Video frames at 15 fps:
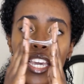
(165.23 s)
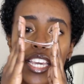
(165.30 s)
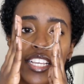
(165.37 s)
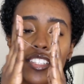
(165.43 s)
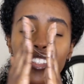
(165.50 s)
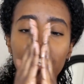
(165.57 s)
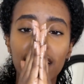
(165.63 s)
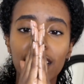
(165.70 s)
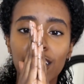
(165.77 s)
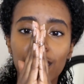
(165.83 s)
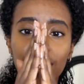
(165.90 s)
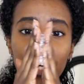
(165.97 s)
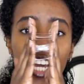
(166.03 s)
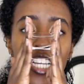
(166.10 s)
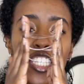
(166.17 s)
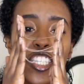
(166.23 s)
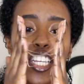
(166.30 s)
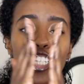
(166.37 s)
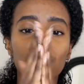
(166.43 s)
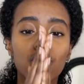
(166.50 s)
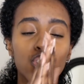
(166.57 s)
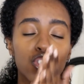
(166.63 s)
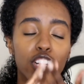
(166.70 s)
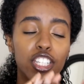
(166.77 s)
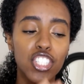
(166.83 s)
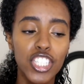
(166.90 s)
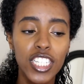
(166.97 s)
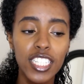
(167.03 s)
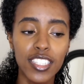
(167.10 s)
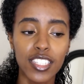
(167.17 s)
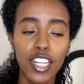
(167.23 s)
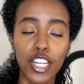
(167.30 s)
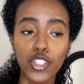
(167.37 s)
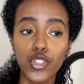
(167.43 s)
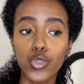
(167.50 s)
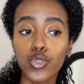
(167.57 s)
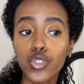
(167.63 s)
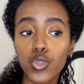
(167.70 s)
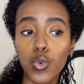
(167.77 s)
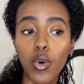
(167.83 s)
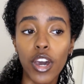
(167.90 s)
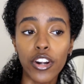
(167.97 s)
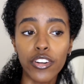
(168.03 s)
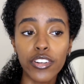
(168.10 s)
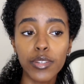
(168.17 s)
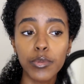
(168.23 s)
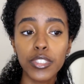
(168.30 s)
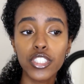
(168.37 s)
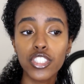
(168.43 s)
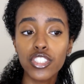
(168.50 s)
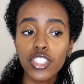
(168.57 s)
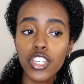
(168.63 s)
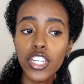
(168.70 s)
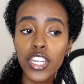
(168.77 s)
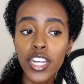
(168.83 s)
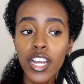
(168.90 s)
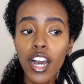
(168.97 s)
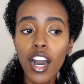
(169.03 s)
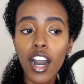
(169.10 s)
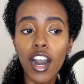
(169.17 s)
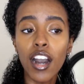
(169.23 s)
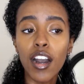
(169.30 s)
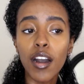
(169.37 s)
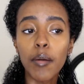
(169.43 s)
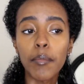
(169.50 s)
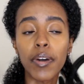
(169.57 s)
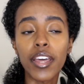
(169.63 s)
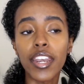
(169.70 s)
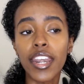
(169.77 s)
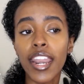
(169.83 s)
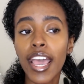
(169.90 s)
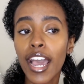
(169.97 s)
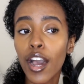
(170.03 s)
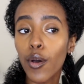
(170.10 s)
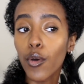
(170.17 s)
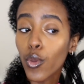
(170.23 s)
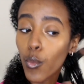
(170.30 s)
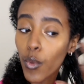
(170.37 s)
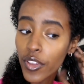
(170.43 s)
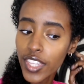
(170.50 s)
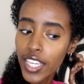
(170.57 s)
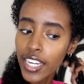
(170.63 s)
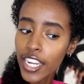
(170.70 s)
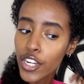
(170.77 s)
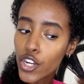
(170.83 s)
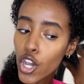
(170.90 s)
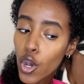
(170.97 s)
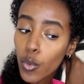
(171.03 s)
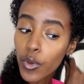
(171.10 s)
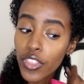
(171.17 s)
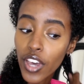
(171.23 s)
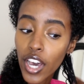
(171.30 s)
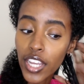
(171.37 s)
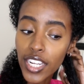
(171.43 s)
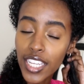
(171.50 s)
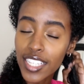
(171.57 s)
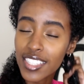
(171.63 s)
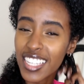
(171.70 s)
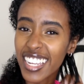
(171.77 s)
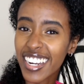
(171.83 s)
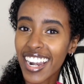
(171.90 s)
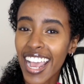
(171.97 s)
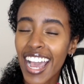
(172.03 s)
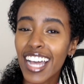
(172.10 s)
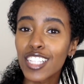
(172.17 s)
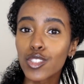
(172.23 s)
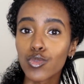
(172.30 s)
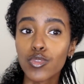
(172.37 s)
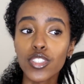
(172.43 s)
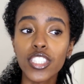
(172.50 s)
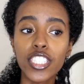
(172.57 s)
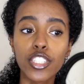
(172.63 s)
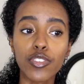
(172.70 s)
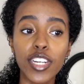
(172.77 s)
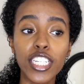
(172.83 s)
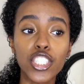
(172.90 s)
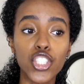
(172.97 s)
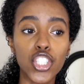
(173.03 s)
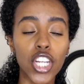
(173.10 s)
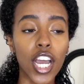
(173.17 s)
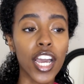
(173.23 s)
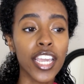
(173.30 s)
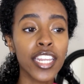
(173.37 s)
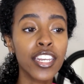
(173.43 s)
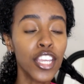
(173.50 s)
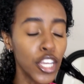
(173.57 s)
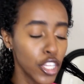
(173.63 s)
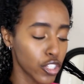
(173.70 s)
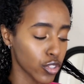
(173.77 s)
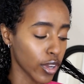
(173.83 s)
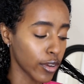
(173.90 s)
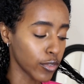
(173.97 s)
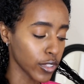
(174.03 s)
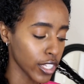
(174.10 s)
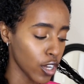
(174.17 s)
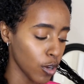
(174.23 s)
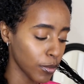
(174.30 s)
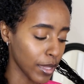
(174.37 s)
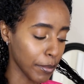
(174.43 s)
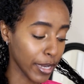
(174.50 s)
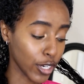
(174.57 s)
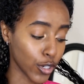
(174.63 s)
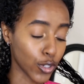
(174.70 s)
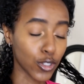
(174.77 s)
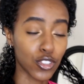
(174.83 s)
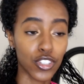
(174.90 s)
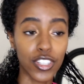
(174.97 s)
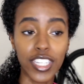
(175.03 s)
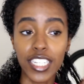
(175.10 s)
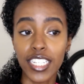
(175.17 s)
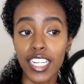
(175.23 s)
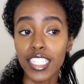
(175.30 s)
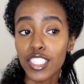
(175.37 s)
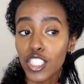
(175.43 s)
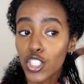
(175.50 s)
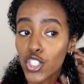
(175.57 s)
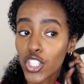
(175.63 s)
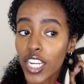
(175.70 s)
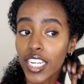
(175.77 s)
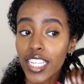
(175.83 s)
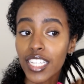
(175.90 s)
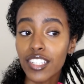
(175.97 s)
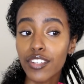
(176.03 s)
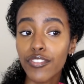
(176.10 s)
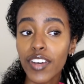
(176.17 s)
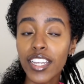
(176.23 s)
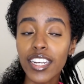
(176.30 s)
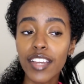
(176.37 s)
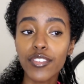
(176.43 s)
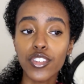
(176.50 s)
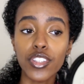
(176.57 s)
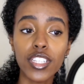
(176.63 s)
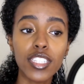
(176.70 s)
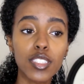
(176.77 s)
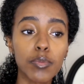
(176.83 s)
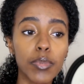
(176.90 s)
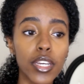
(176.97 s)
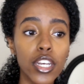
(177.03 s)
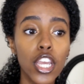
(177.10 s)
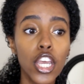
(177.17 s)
is like nice and stretchy. It's not too watery, which is good. Now the one thing I know with honey is that it adds really great shine, so I really hope that my curls are like nice and shiny and defined after this. But